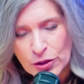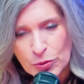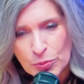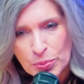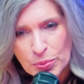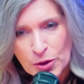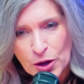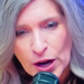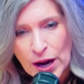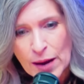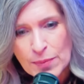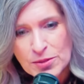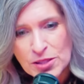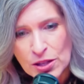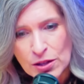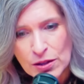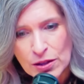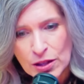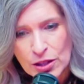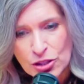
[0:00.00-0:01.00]
perhaps
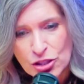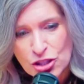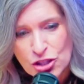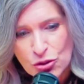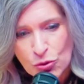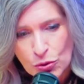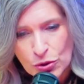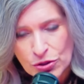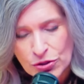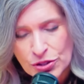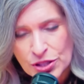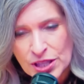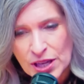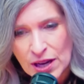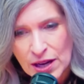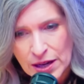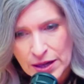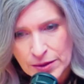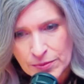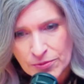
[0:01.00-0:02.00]
a shorter
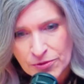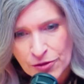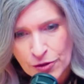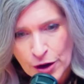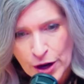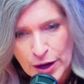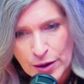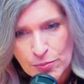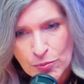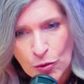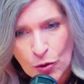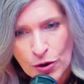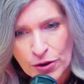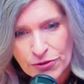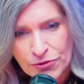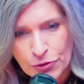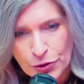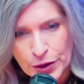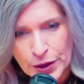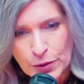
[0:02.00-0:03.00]
time frame, more
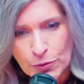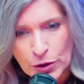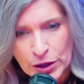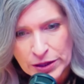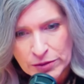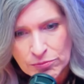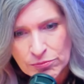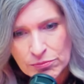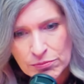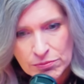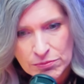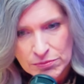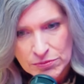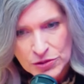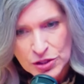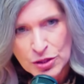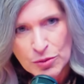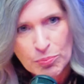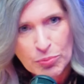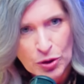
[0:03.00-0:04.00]
frequent
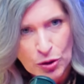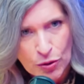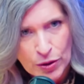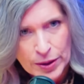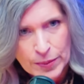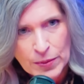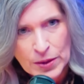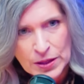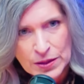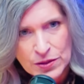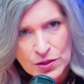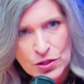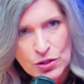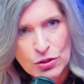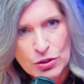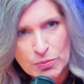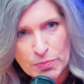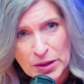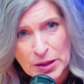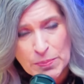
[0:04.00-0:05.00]
deployments
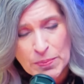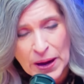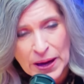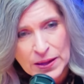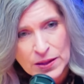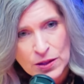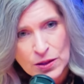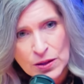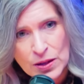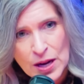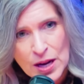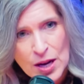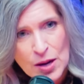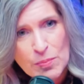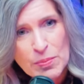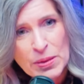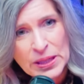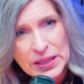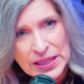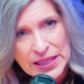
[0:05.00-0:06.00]
could be better.
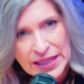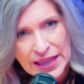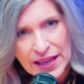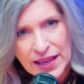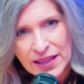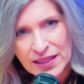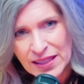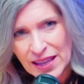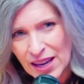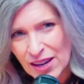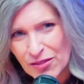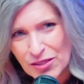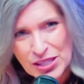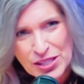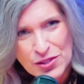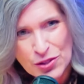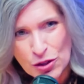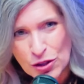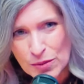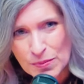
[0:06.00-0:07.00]
But again, every
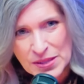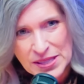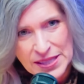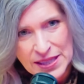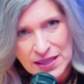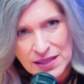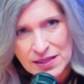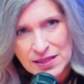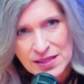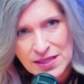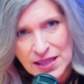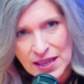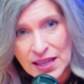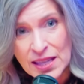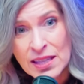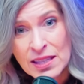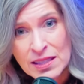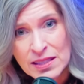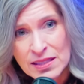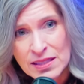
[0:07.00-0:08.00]
circumstance
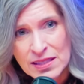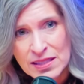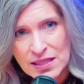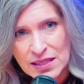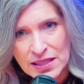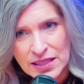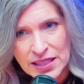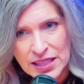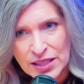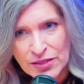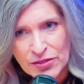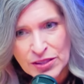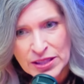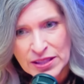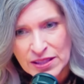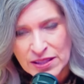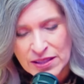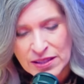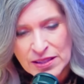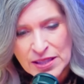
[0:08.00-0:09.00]
and even
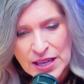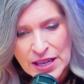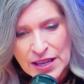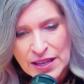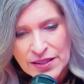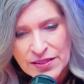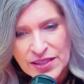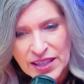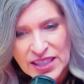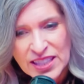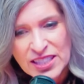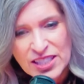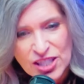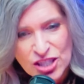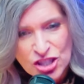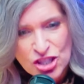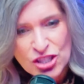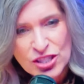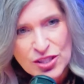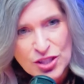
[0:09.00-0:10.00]
the
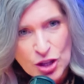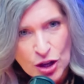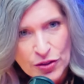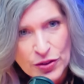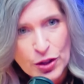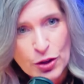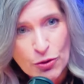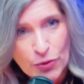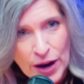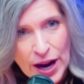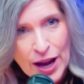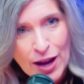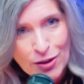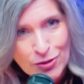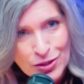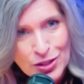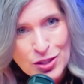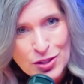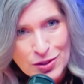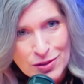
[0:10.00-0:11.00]
conditions on the
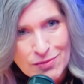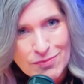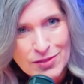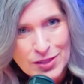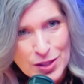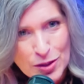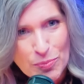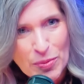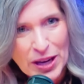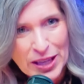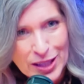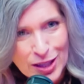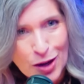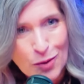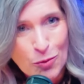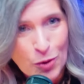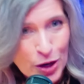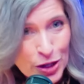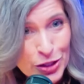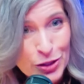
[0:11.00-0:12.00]
ground, depending
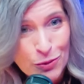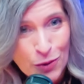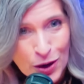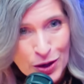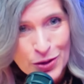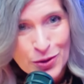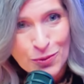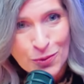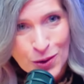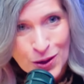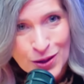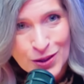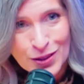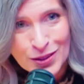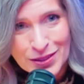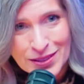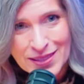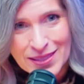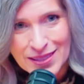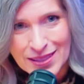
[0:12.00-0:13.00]
on where you are in the
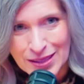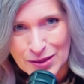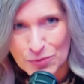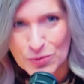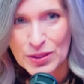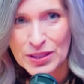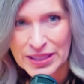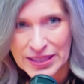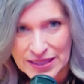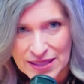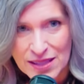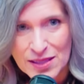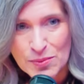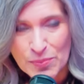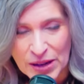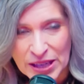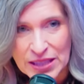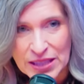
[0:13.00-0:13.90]
world, it really does make a